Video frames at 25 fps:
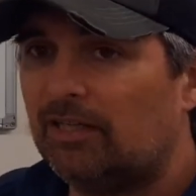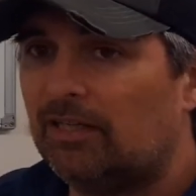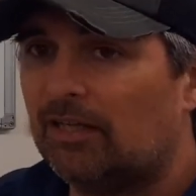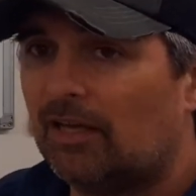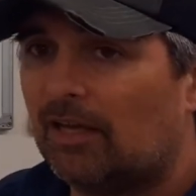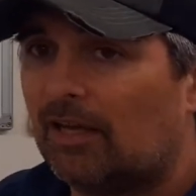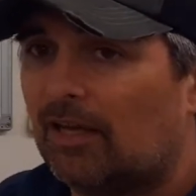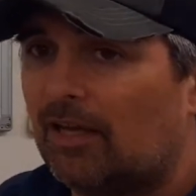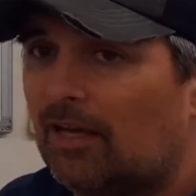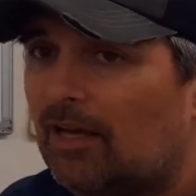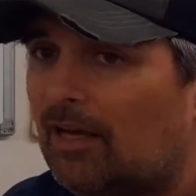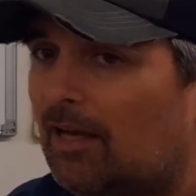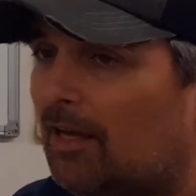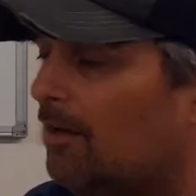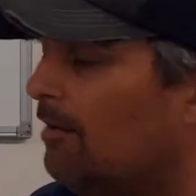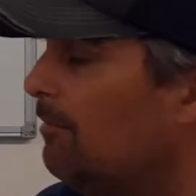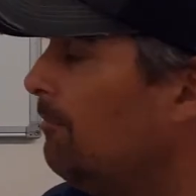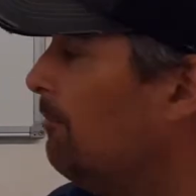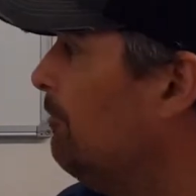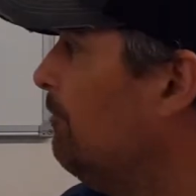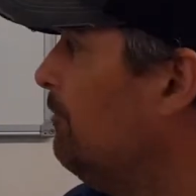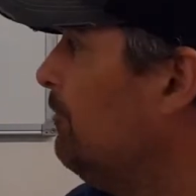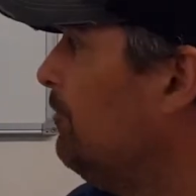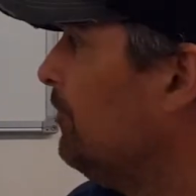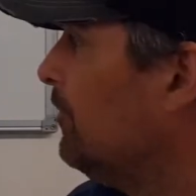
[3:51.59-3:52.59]

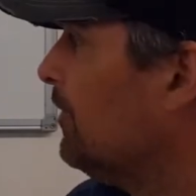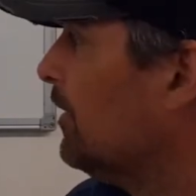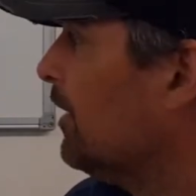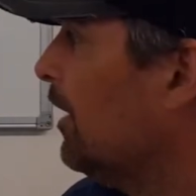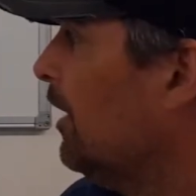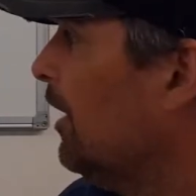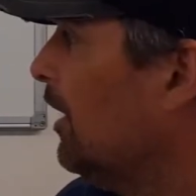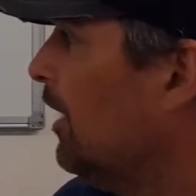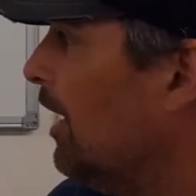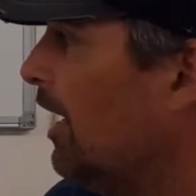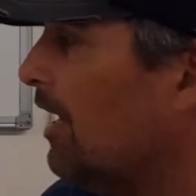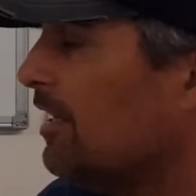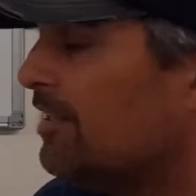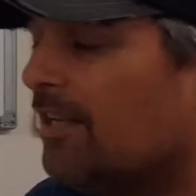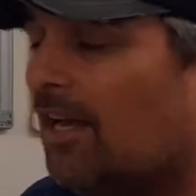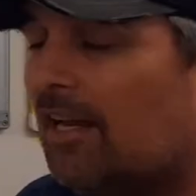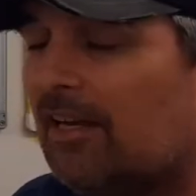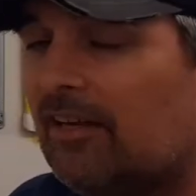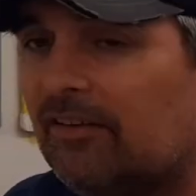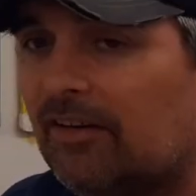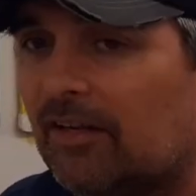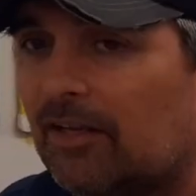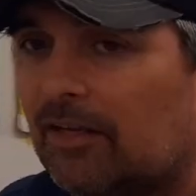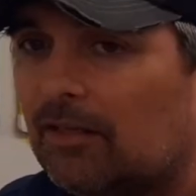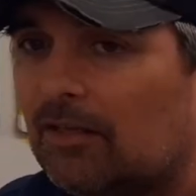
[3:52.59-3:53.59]
as
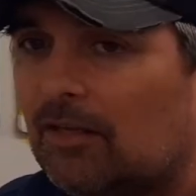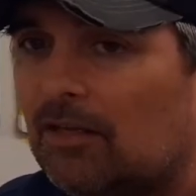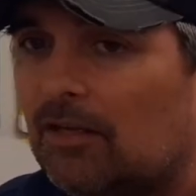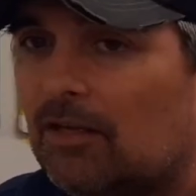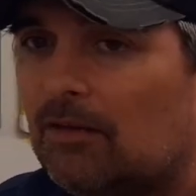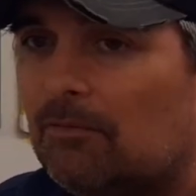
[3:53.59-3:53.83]
anything,